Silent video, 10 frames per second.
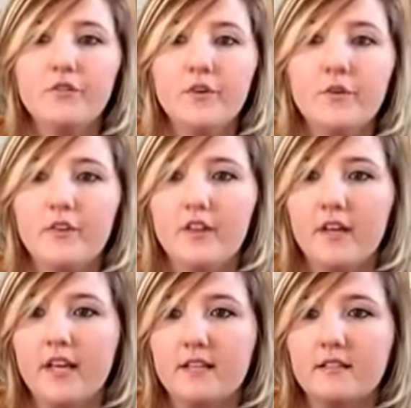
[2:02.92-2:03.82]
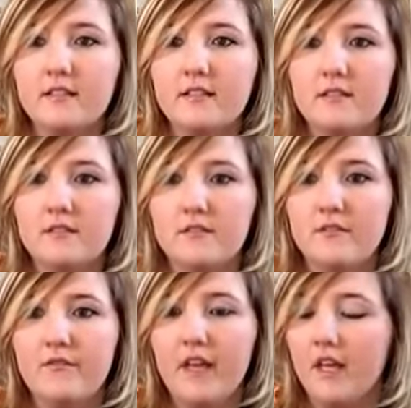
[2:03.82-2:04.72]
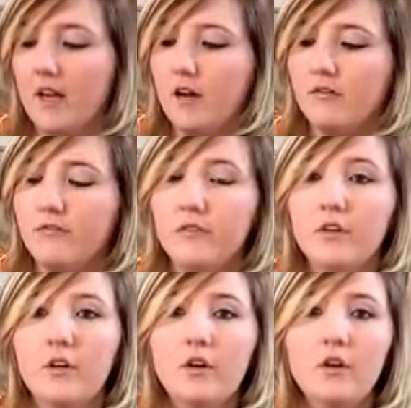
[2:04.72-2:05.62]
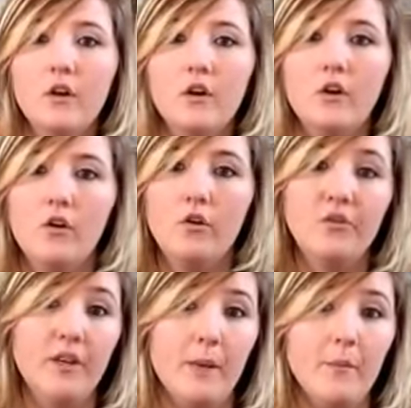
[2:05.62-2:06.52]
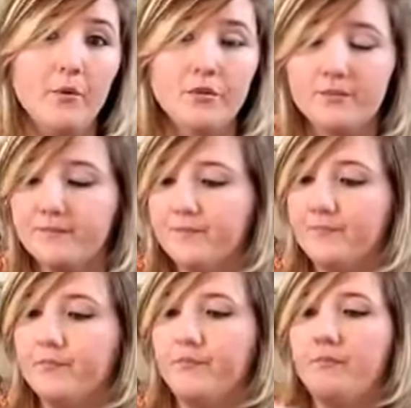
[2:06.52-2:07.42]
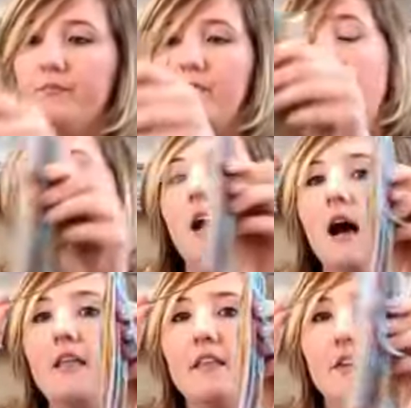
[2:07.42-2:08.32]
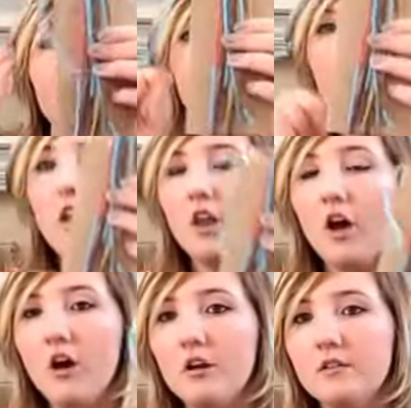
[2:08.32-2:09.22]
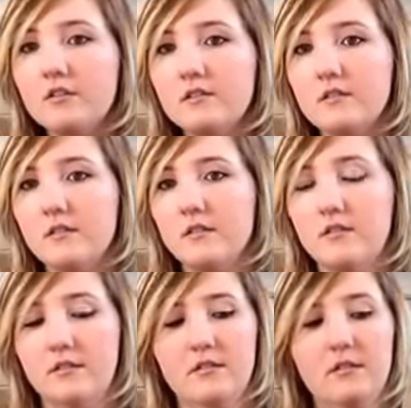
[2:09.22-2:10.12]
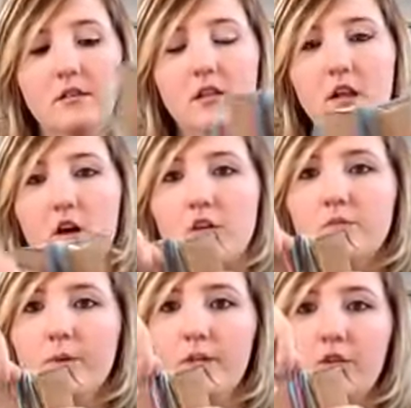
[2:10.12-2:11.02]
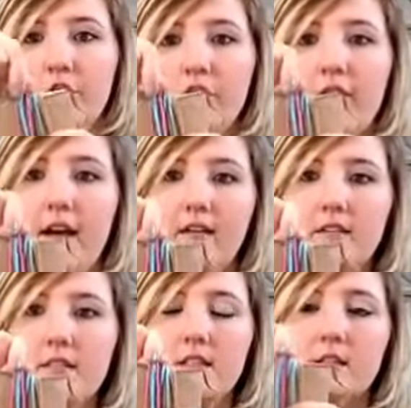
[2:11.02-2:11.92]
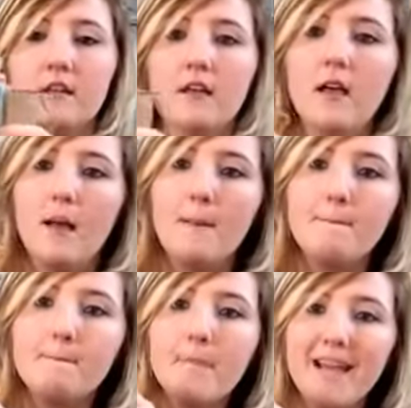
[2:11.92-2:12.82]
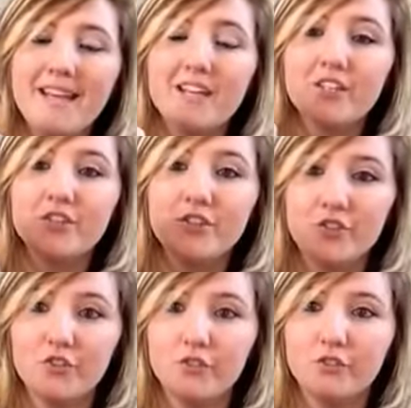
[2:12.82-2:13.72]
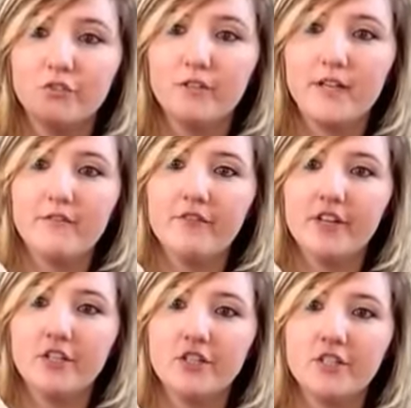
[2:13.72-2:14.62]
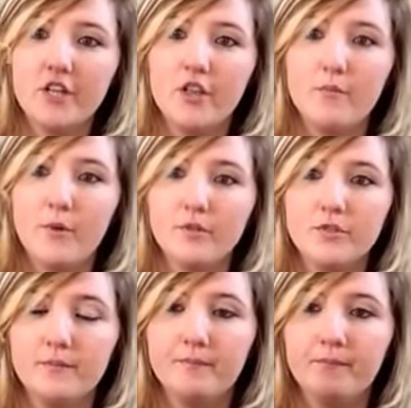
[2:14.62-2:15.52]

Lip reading: feel that it's thick enough, or you get bored. And then on the last one you go round, make sure it finishes at the bottom,